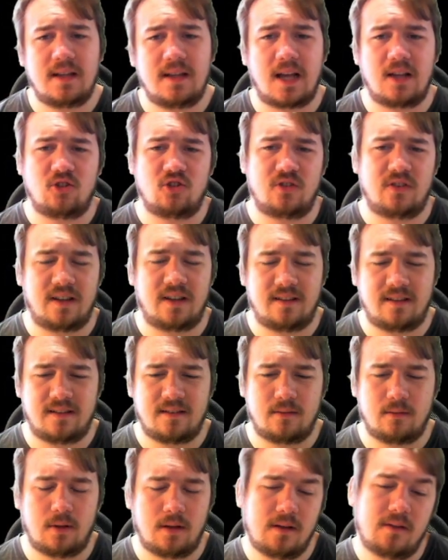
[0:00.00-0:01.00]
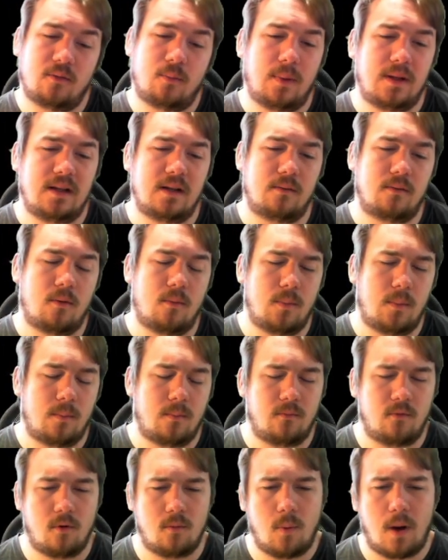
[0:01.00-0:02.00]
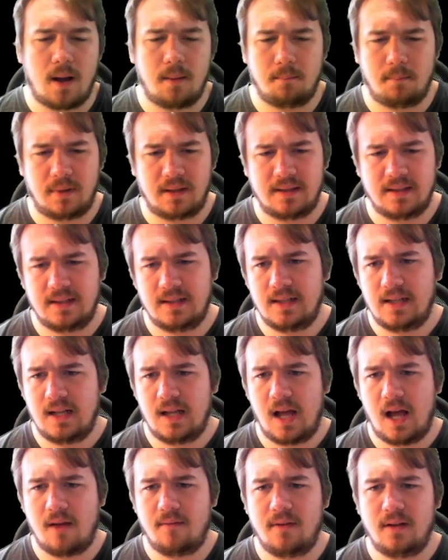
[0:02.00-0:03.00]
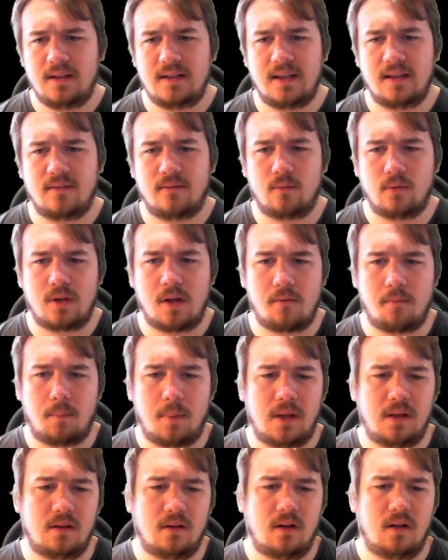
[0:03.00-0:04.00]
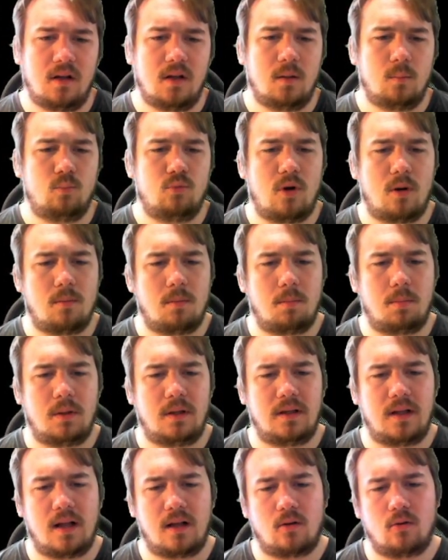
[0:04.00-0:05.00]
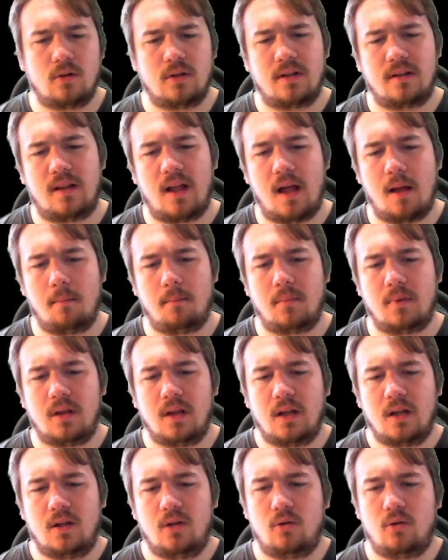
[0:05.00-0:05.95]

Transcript: The engine says it's winning for white, but I think this would have been probably a good attempt.